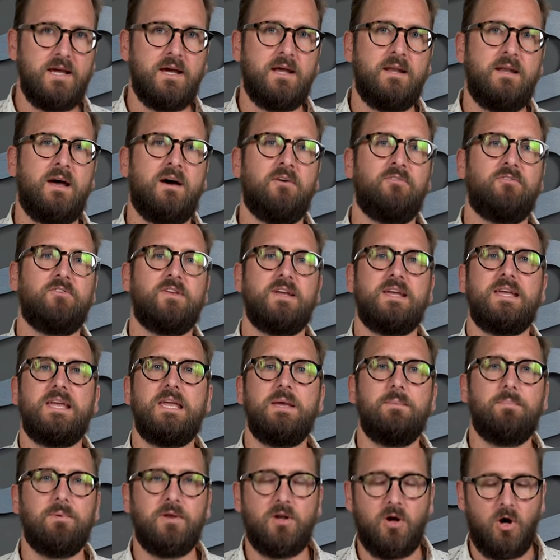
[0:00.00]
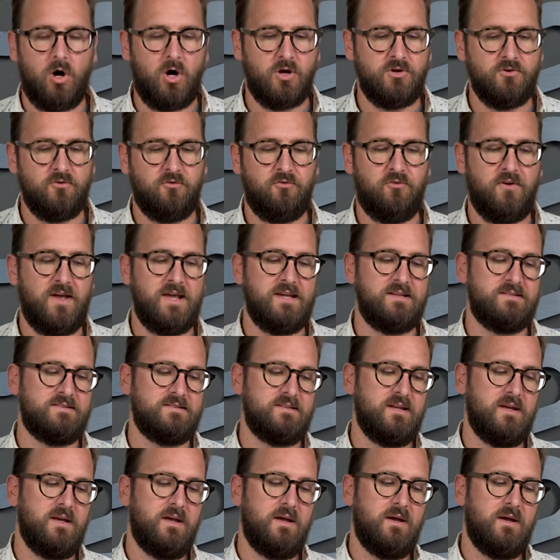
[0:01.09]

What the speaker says: enough to keep it on your face